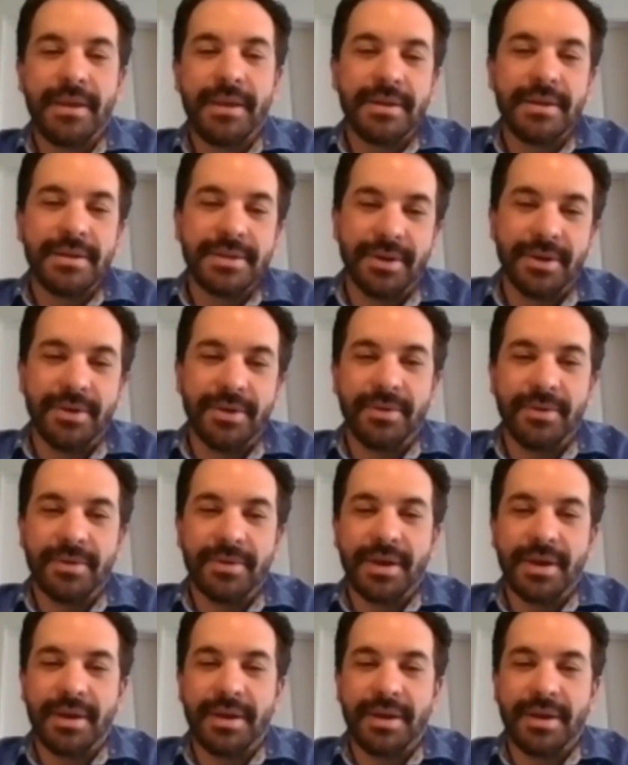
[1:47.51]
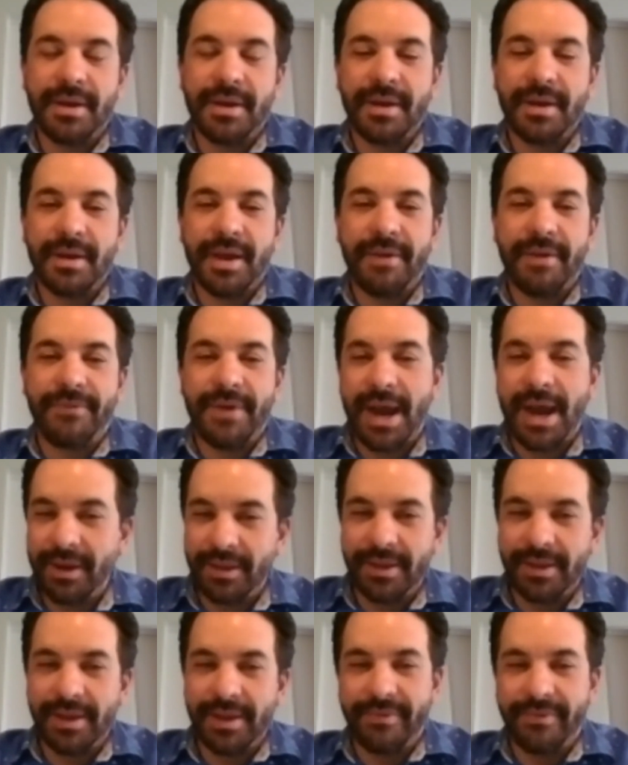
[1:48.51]
so I
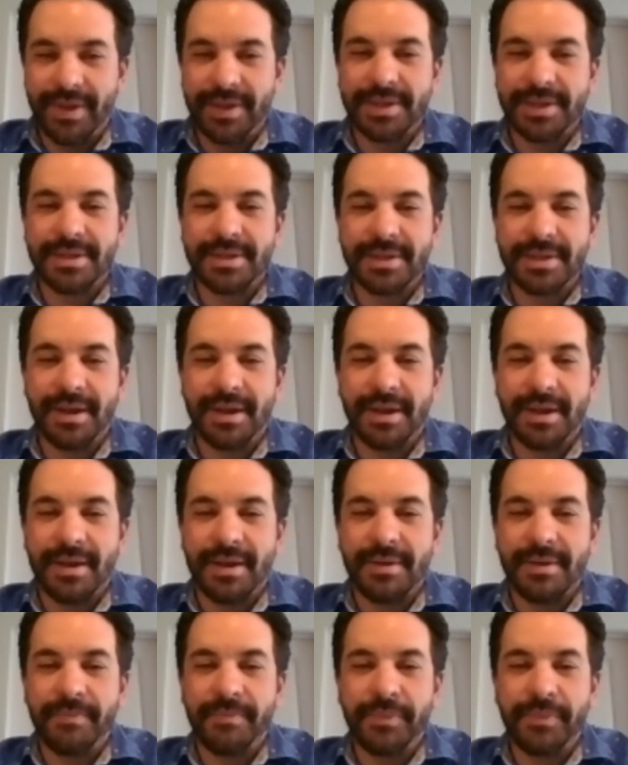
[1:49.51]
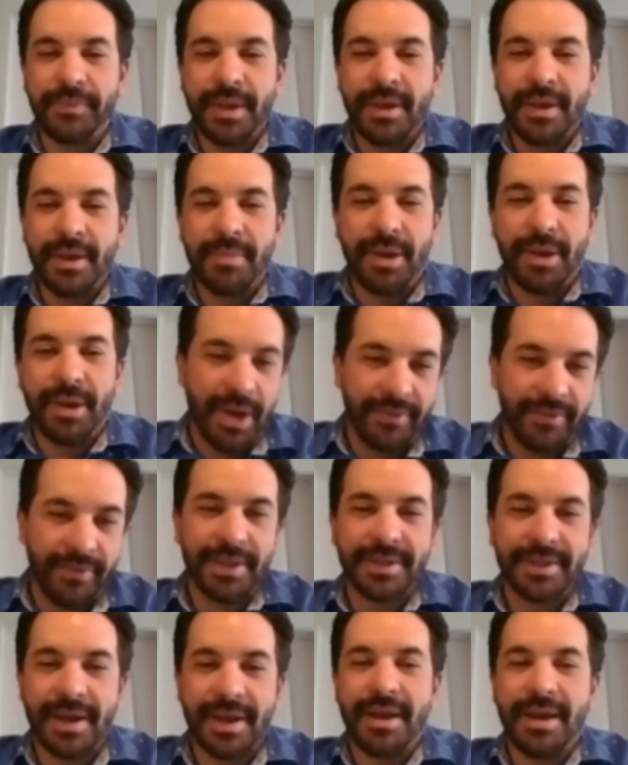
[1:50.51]
finally convinced my wife
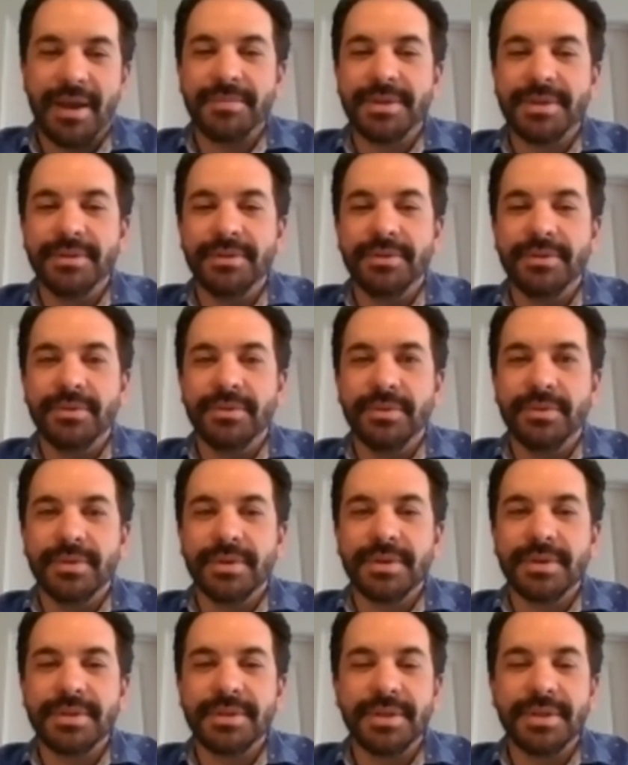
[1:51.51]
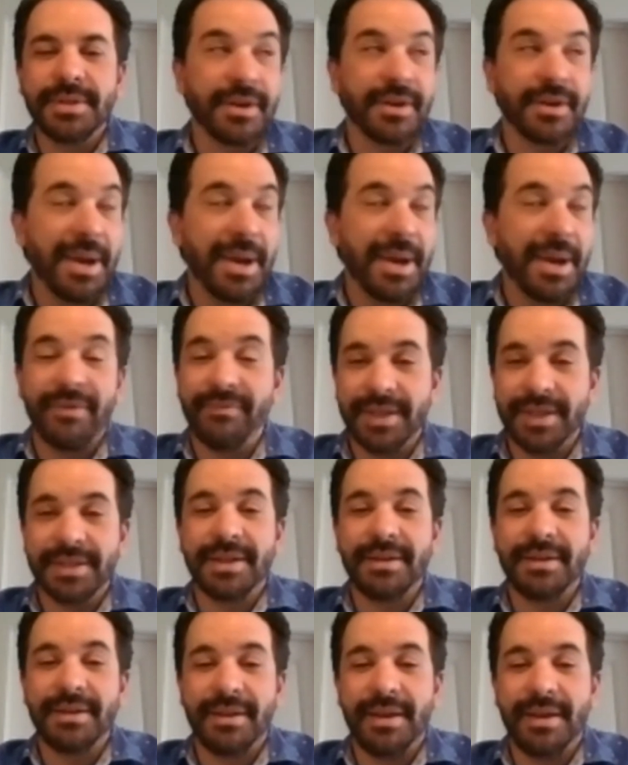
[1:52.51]
at the time to come out and
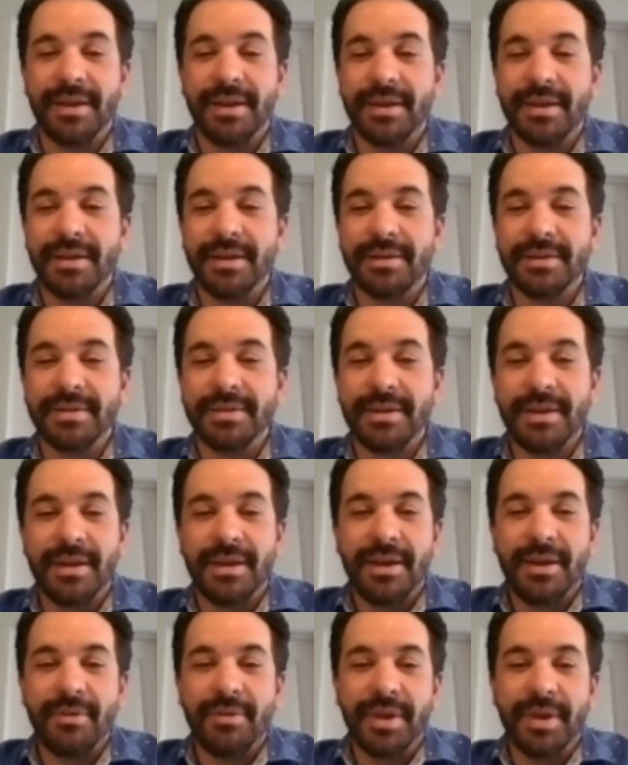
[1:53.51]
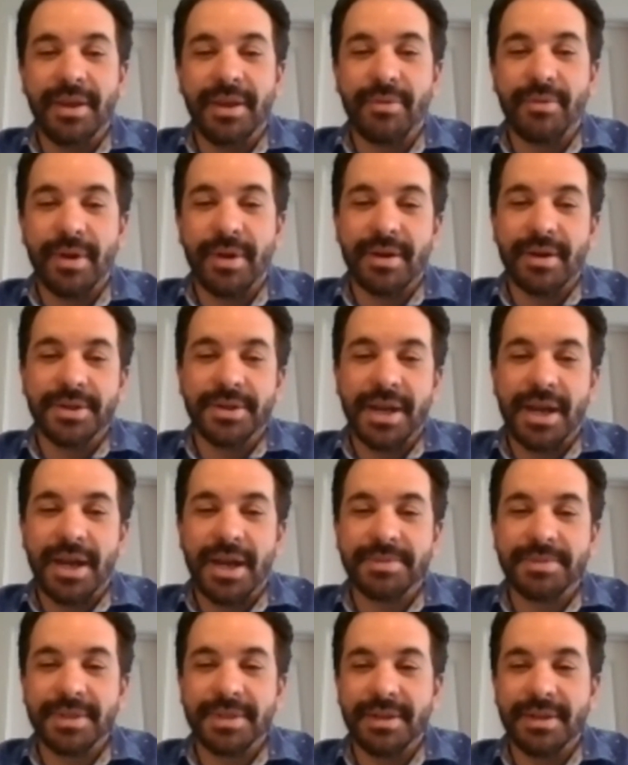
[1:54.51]
visit, and we quit our
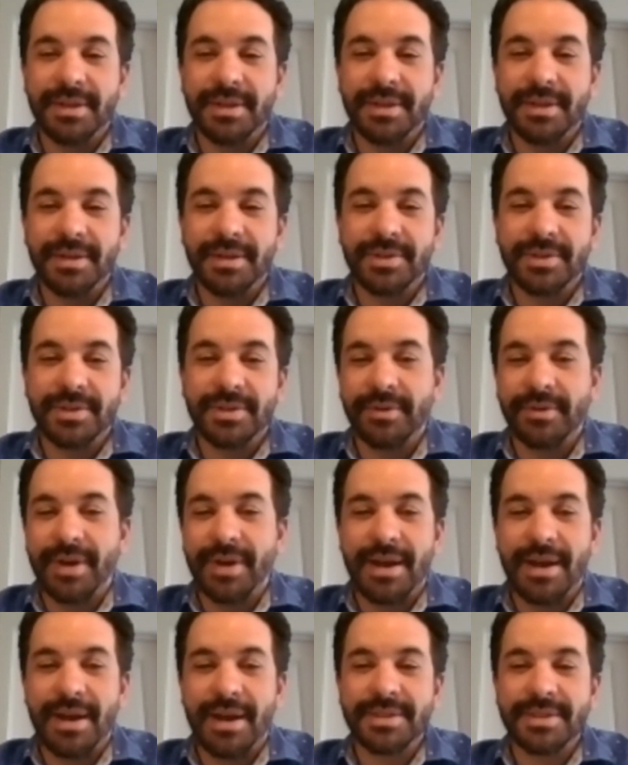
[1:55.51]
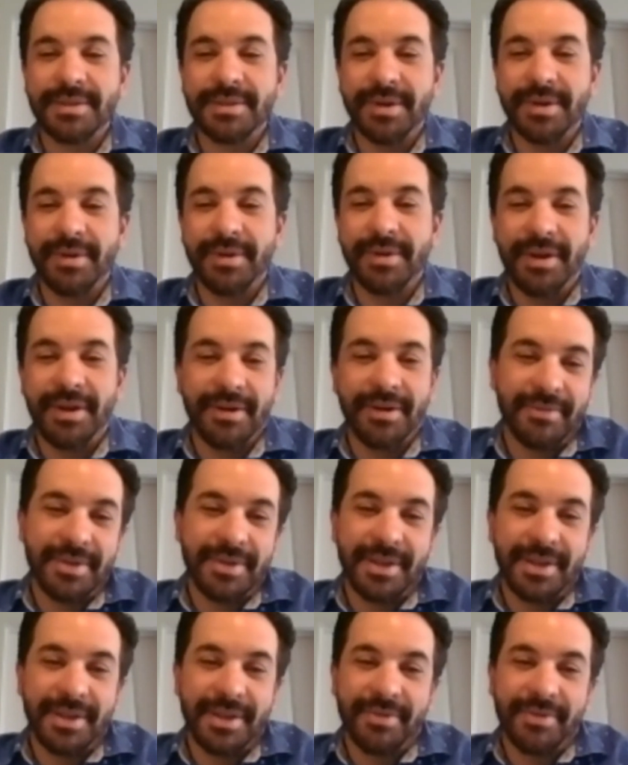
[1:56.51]
jobs and sold our house, and we were here
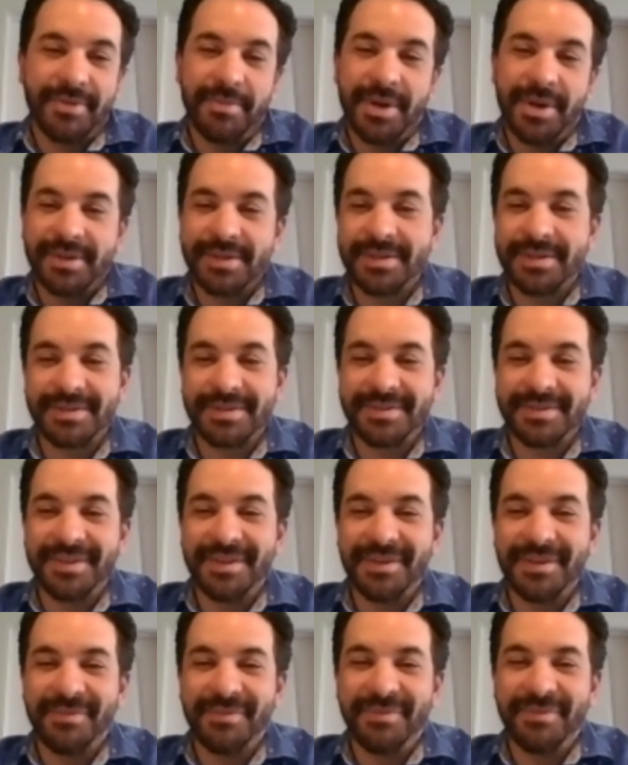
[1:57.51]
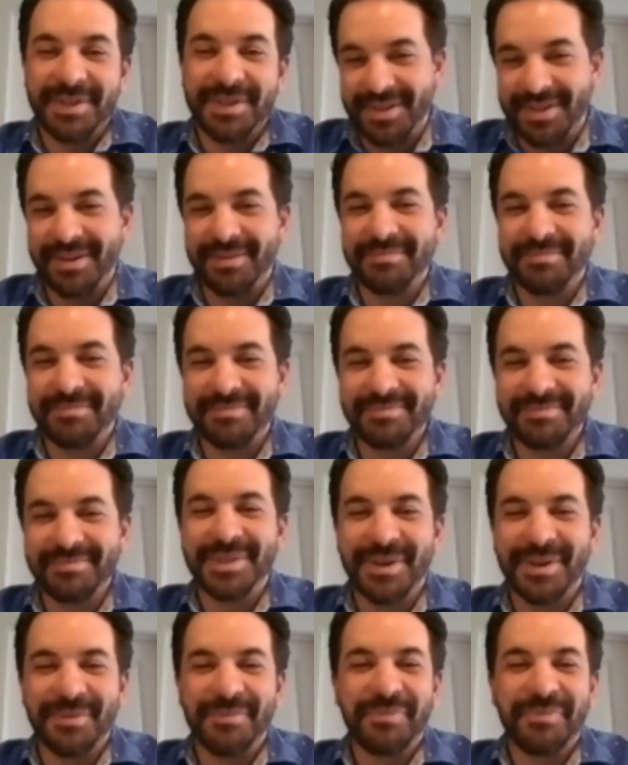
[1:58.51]
within 3 months of visiting.
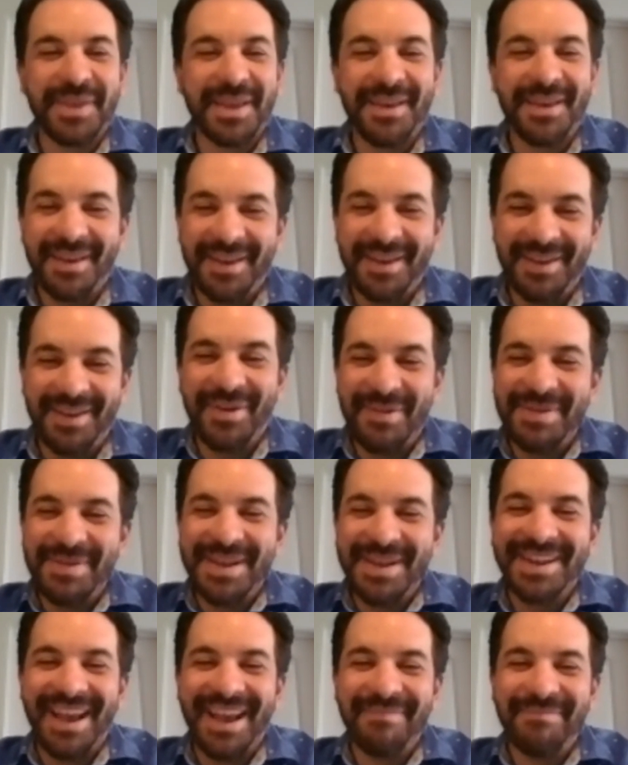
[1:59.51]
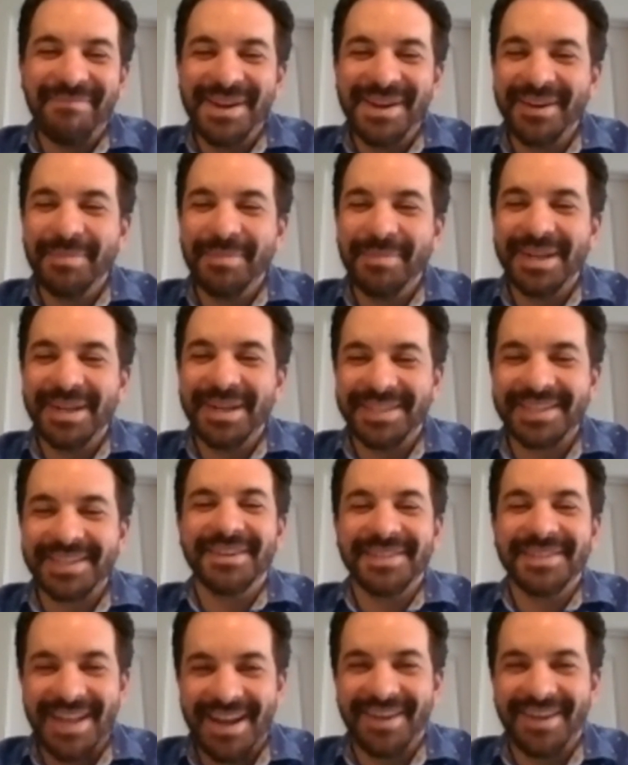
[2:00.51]
So I've been here about 6
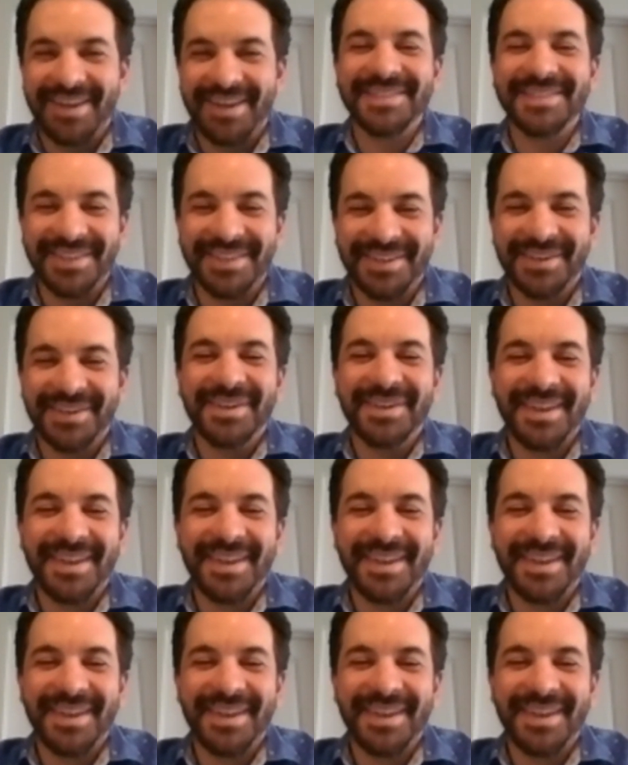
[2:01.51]
years now. So